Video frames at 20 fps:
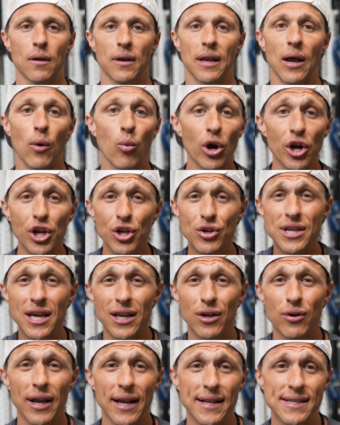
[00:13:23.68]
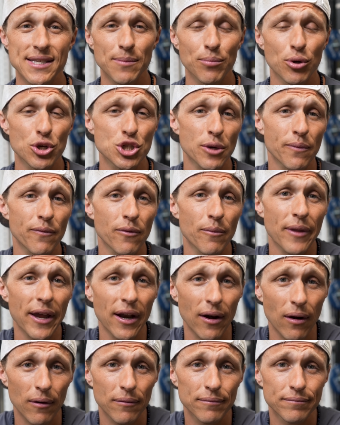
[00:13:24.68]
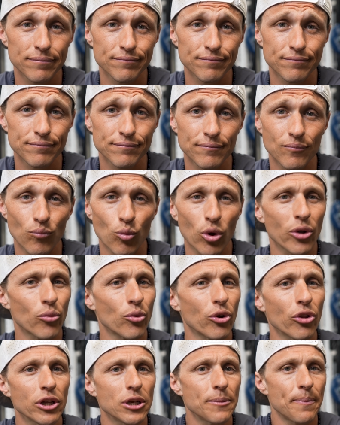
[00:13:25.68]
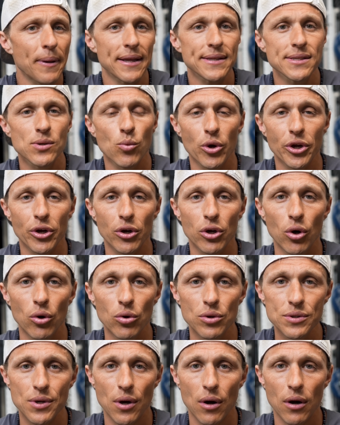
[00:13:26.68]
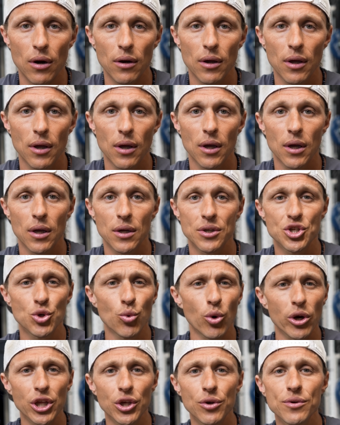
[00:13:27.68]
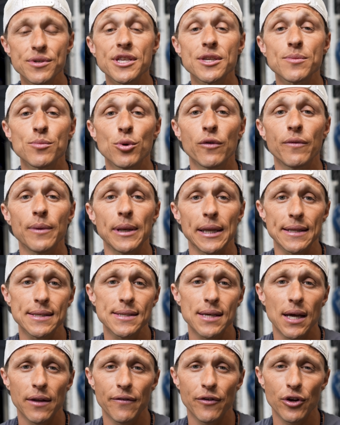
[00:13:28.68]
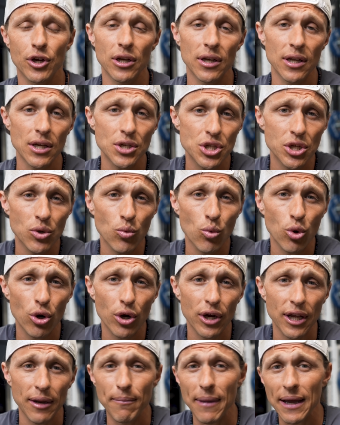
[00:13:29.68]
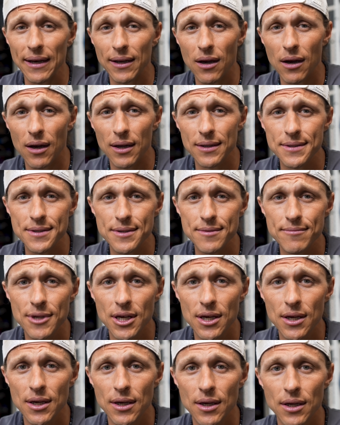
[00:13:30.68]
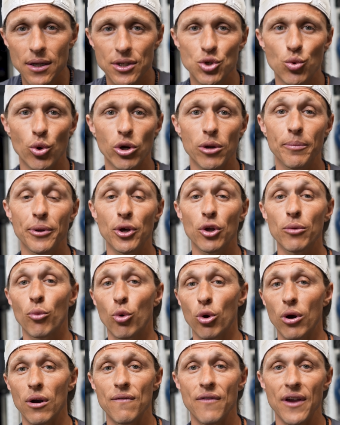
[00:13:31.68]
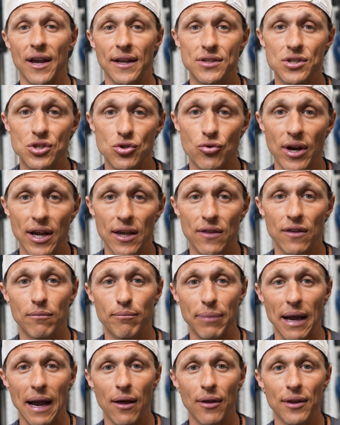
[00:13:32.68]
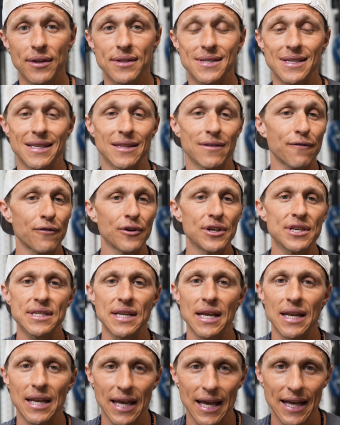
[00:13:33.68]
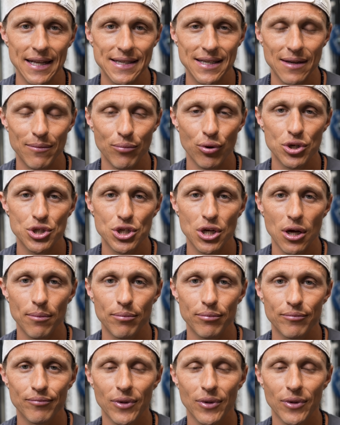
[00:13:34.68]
Now, where do you take your handstand push up from there? Well, it really depends on what your goals are. Do you want to use this movement inside of your conditioning work and Metcons? Do you want to build more advanced strength and balance in the freestanding handstand pushup?